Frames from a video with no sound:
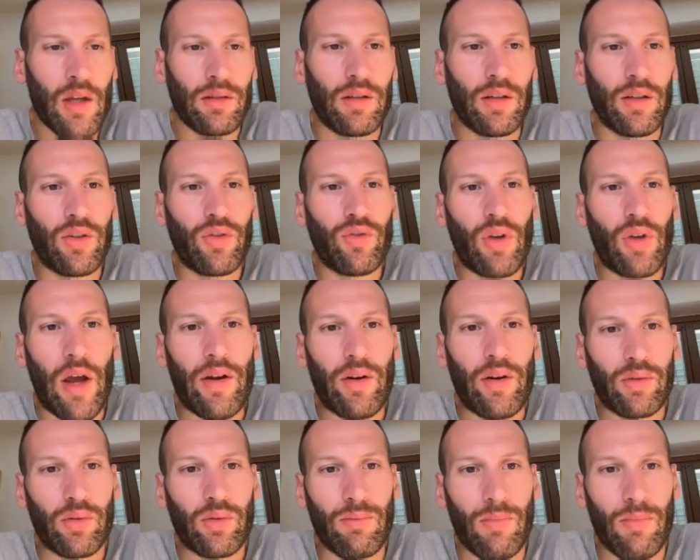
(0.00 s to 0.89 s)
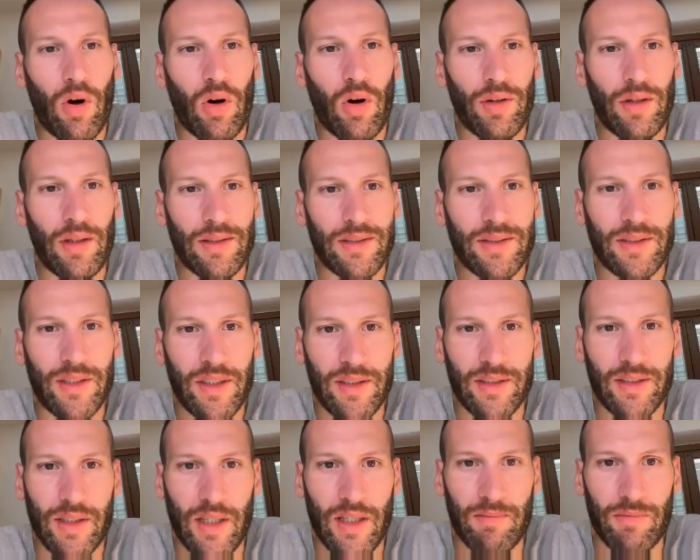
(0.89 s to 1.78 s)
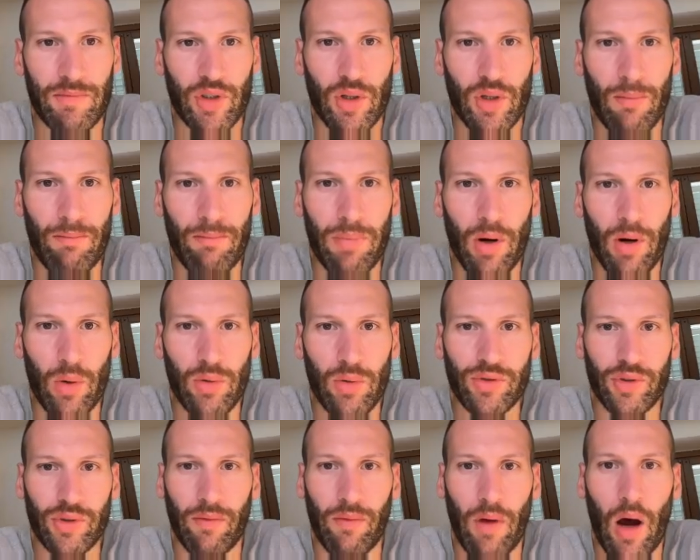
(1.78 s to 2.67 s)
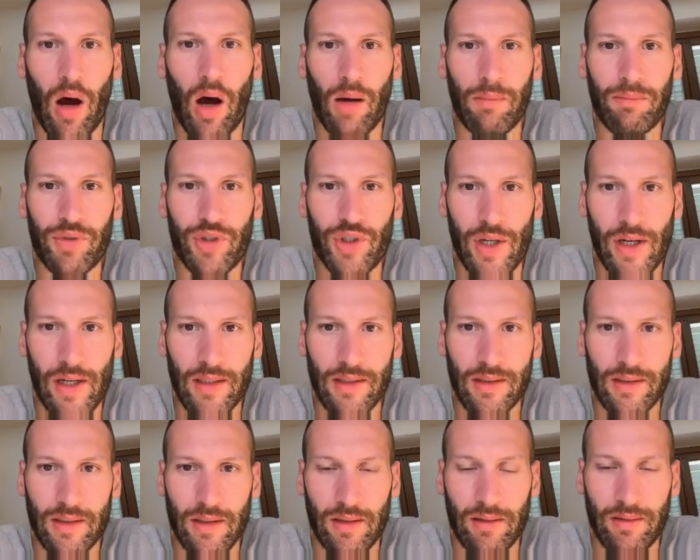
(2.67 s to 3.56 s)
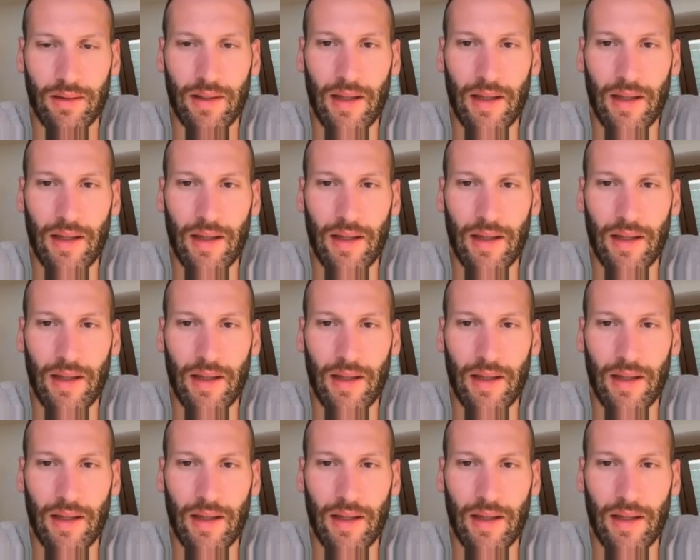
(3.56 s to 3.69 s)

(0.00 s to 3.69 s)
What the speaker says: The desire to model systems composed of objects